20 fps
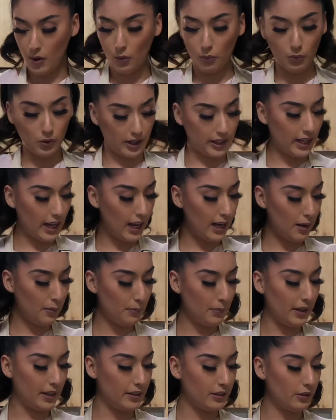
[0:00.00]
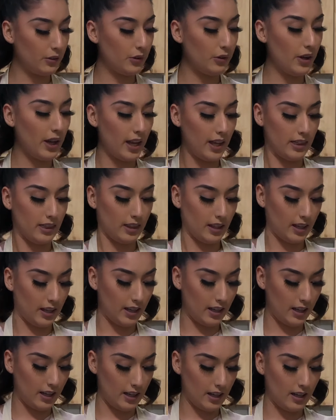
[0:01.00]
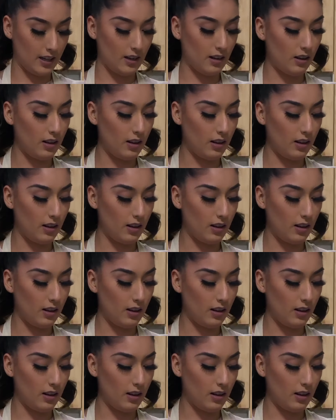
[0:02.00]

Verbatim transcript: one jalapeno, and then